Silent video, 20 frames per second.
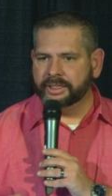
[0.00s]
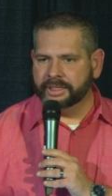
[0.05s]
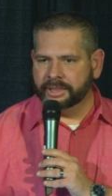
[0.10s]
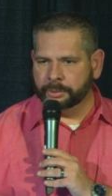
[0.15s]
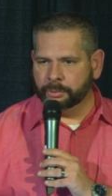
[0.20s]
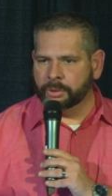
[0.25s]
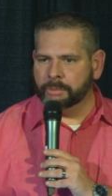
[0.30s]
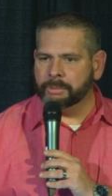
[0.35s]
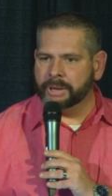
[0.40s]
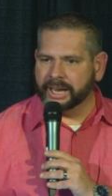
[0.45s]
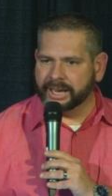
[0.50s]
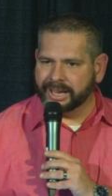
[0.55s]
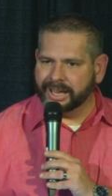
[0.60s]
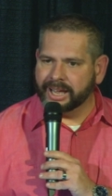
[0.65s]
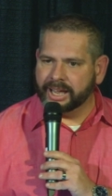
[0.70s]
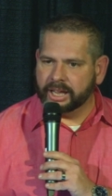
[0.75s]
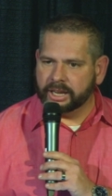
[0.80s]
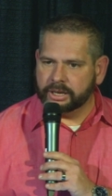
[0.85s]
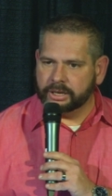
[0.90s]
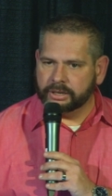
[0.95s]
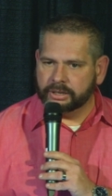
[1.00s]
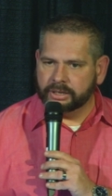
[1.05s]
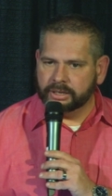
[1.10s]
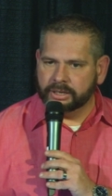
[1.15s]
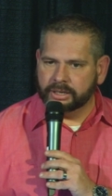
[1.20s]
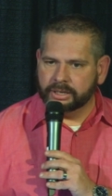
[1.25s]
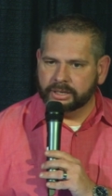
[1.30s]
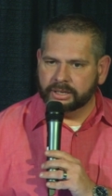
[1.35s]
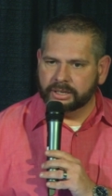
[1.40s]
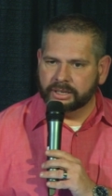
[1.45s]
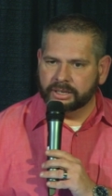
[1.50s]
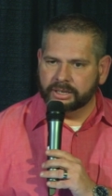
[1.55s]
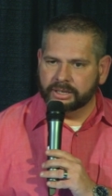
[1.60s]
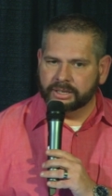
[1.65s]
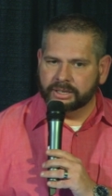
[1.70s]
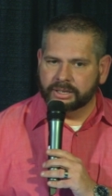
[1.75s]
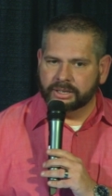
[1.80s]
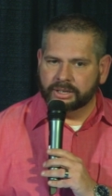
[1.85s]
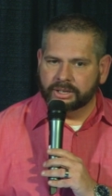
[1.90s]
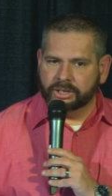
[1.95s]
that Rebecca had
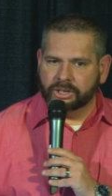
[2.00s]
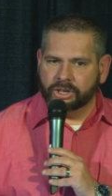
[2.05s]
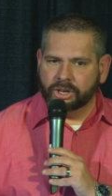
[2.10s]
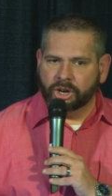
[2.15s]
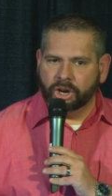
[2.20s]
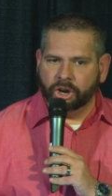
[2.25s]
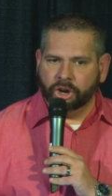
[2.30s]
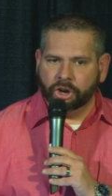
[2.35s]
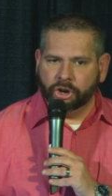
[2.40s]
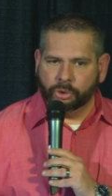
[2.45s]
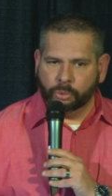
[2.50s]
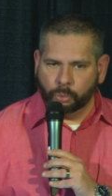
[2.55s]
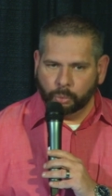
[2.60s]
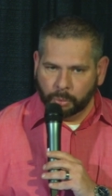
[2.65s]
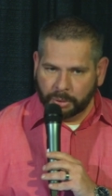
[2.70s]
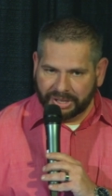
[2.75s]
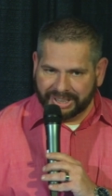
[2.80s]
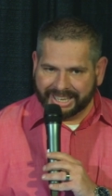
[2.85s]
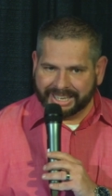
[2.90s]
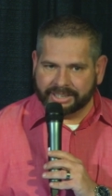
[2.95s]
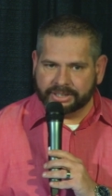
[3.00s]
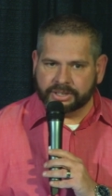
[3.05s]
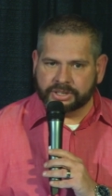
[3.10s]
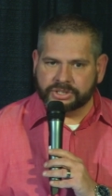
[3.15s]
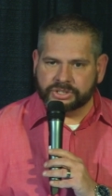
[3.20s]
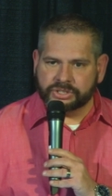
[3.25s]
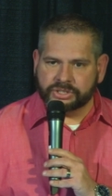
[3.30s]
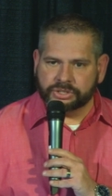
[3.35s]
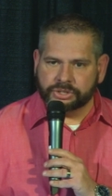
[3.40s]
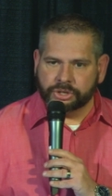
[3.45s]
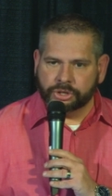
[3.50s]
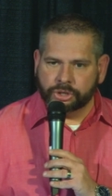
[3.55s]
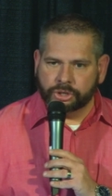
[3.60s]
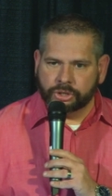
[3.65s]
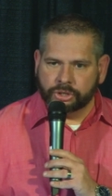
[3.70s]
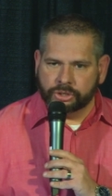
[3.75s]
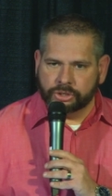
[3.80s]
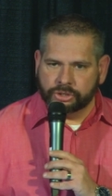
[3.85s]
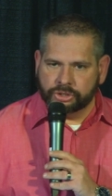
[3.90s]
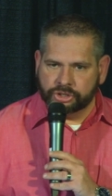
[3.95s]
her willingness
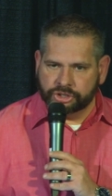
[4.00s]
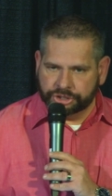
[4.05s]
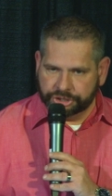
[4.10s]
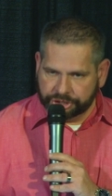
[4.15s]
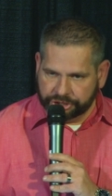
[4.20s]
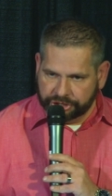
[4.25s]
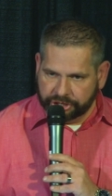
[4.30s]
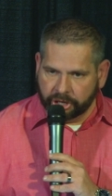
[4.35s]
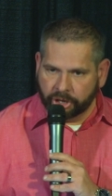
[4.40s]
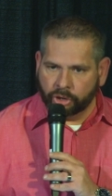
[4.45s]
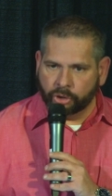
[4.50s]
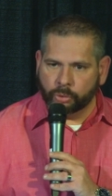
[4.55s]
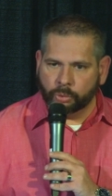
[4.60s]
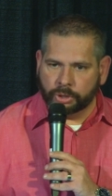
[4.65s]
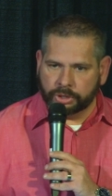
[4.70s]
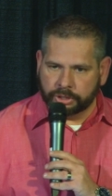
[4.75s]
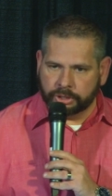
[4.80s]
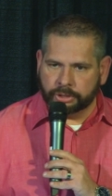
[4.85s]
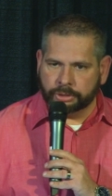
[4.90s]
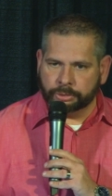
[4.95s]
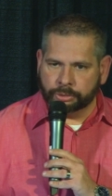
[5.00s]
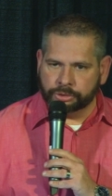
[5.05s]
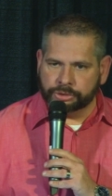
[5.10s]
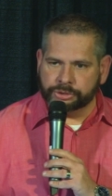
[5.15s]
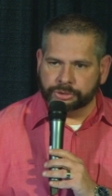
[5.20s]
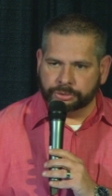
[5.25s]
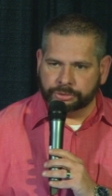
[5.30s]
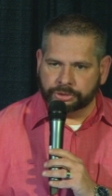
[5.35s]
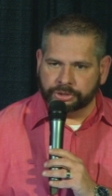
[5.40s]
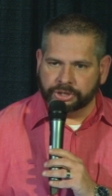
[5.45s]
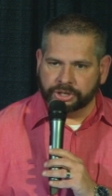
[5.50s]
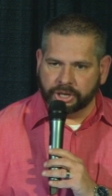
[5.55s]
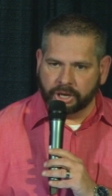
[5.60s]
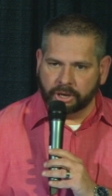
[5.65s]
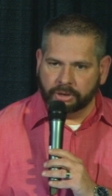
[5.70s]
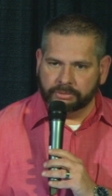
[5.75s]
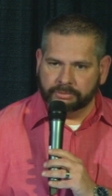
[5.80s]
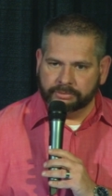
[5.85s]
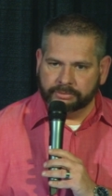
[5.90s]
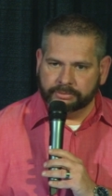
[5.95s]
to go where the Lord told her to
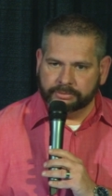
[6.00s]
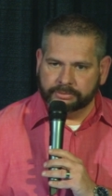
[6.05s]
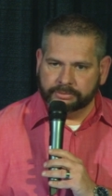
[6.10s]
go.